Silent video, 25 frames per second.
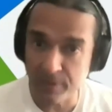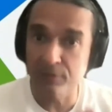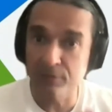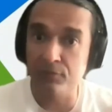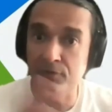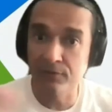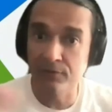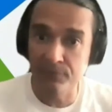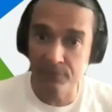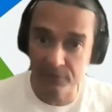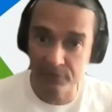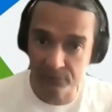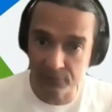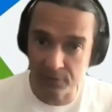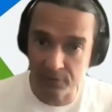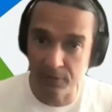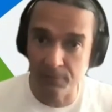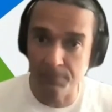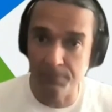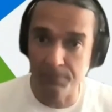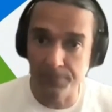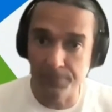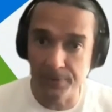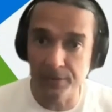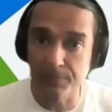my universe in
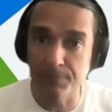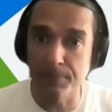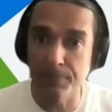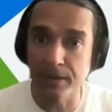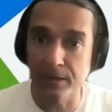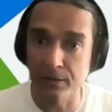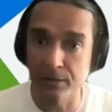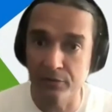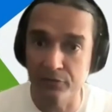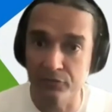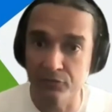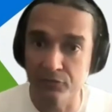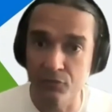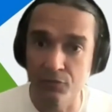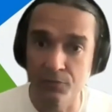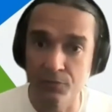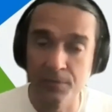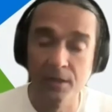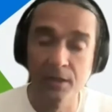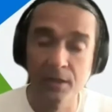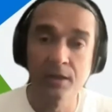a big manner so